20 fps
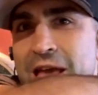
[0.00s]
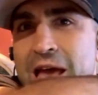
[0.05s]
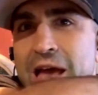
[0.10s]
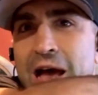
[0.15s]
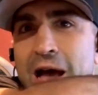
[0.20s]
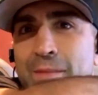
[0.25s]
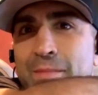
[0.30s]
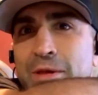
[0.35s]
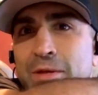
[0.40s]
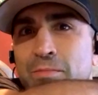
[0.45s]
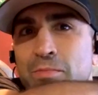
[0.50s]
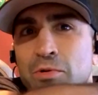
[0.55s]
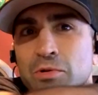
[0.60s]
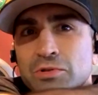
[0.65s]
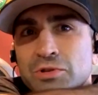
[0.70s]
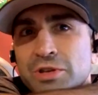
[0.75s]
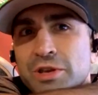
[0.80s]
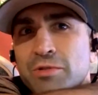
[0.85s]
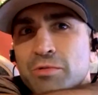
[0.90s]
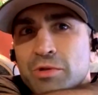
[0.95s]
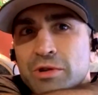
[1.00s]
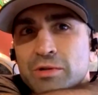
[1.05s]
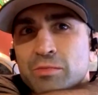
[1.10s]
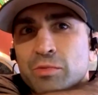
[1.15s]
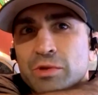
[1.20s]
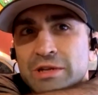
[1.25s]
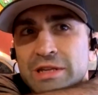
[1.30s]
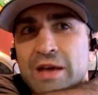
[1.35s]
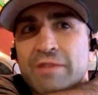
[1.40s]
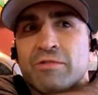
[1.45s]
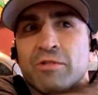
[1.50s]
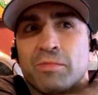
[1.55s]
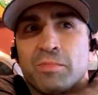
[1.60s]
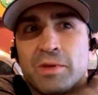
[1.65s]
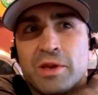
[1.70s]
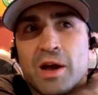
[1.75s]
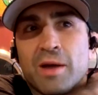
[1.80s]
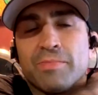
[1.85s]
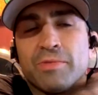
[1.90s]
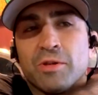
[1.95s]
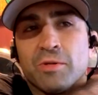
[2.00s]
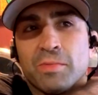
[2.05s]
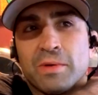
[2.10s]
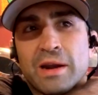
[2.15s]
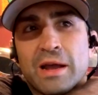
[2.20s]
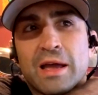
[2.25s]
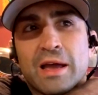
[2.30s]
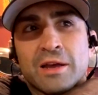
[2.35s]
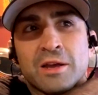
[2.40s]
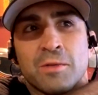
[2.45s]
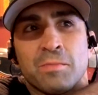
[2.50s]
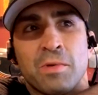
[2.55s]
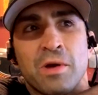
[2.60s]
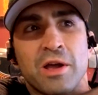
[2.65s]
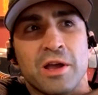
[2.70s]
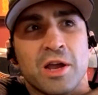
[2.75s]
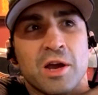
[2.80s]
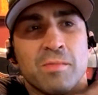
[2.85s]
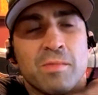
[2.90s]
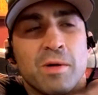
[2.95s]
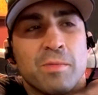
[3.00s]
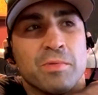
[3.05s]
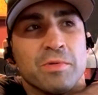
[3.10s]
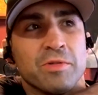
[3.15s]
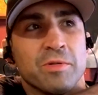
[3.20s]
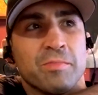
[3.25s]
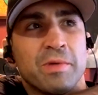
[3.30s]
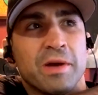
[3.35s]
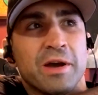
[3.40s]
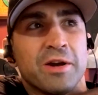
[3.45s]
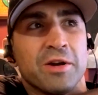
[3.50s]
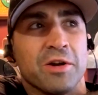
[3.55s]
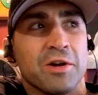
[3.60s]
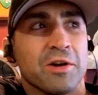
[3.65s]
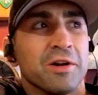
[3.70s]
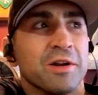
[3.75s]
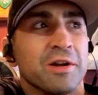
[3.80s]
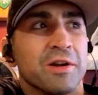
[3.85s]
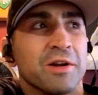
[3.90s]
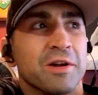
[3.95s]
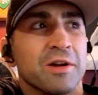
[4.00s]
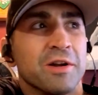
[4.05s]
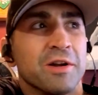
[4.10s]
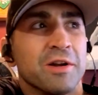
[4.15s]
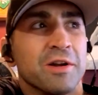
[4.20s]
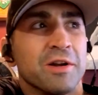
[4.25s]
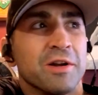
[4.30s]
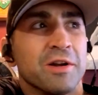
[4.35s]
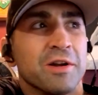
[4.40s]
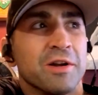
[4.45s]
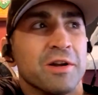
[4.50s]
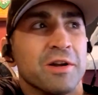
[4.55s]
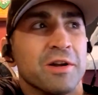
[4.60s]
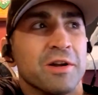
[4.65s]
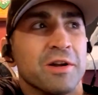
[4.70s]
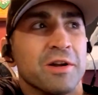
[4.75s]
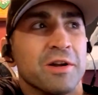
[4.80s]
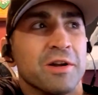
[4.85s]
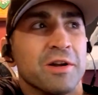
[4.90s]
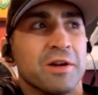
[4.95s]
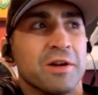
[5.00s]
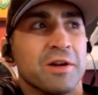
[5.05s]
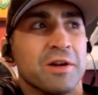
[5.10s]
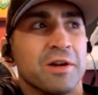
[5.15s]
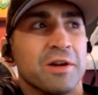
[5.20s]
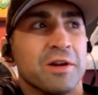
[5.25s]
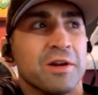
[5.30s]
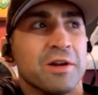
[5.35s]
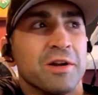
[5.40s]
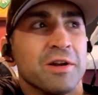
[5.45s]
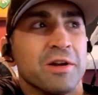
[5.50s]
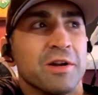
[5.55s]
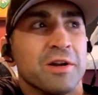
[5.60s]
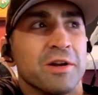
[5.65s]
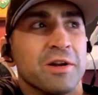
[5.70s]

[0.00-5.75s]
Yeah, I mean, Bruce Lee would definitely be up there, but I could probably come up with a better. I'd love to slap Conor